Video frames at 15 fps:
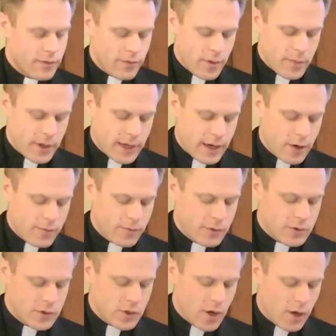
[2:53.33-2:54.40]
from a careful
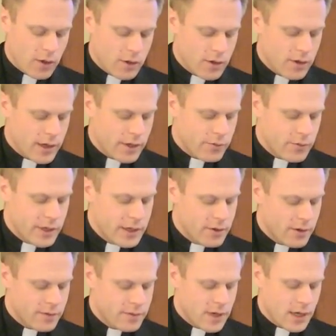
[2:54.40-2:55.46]
scholar and
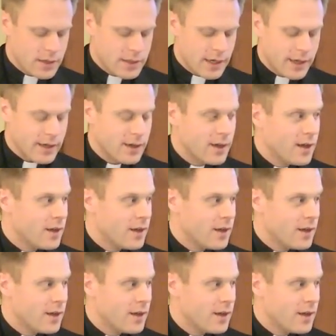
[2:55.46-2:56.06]
reader of Dante,